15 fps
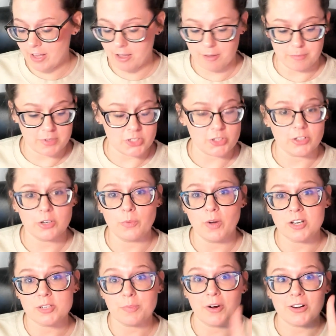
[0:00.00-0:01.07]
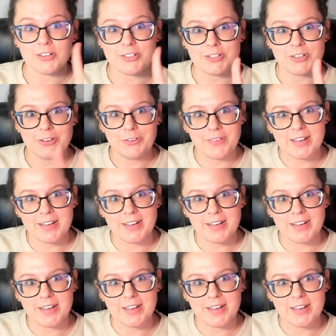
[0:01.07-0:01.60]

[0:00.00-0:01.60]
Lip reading: and be sure to watch part 2,